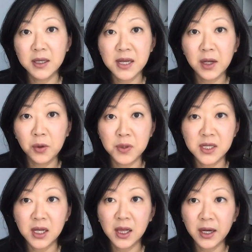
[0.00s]
Sado is
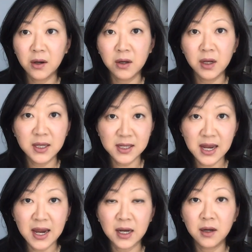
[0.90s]
declared
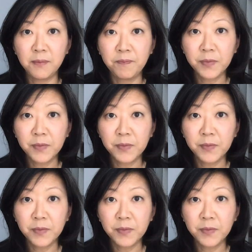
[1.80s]
insane.